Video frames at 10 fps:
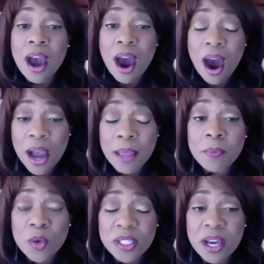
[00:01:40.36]
I
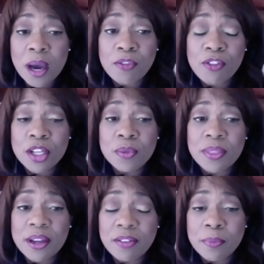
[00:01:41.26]
was upfront
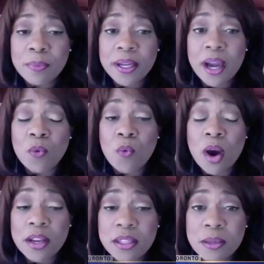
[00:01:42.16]
with everybody. I
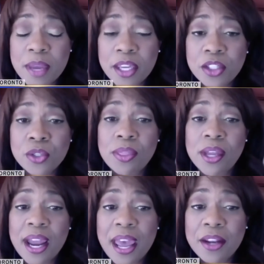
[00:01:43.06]
wanted to make sure that
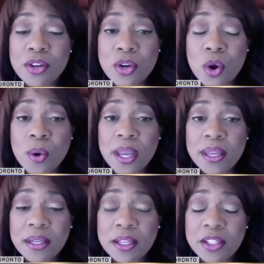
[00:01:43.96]
I had no
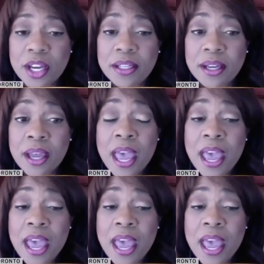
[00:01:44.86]
hidden agenda.